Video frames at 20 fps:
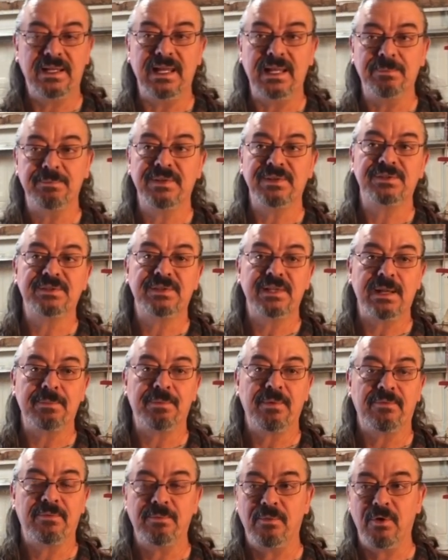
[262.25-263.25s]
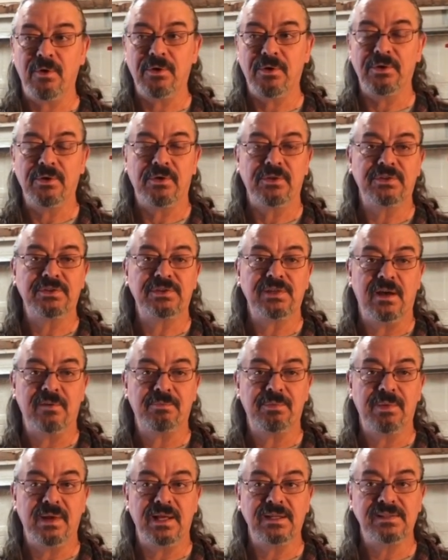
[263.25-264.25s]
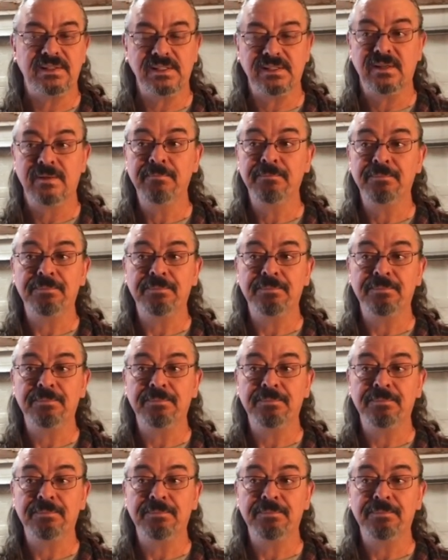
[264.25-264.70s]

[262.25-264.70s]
keep this separate from all your other soft plastics.